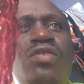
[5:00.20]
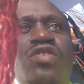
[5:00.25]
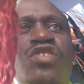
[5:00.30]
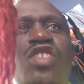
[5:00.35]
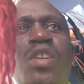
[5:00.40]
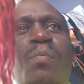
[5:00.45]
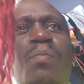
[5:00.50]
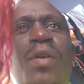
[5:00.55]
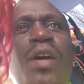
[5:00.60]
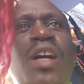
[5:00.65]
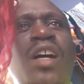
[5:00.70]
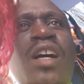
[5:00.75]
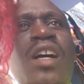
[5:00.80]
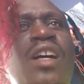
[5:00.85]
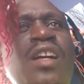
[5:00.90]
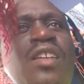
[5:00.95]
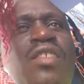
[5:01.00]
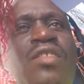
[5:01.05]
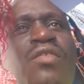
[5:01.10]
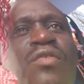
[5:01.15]

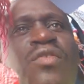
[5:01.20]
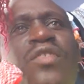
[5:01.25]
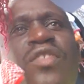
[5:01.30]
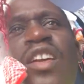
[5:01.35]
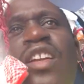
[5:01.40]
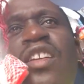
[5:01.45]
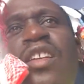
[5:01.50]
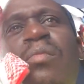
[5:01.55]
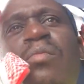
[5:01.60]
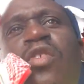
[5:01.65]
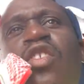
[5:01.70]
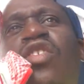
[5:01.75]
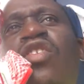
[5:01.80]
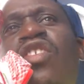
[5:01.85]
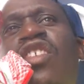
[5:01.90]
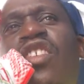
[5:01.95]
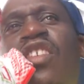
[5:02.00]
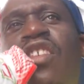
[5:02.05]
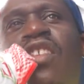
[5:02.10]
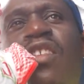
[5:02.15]
Japan on Sunday
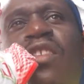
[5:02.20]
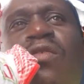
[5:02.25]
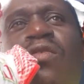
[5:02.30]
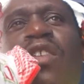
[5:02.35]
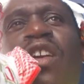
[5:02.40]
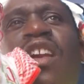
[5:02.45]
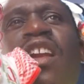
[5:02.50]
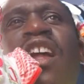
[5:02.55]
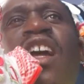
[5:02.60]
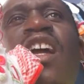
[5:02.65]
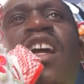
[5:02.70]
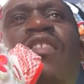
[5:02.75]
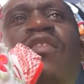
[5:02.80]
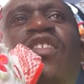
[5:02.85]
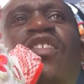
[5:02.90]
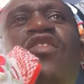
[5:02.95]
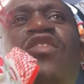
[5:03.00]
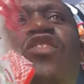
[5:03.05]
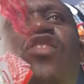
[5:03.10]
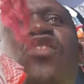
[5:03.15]
morning, you will arrive
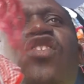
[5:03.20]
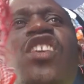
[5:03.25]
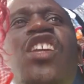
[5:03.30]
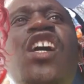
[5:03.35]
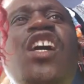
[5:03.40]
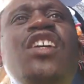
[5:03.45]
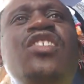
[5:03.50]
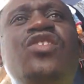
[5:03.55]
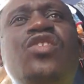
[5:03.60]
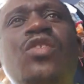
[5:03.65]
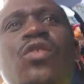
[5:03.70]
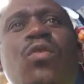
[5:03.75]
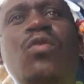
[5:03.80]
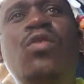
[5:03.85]
in Seattle,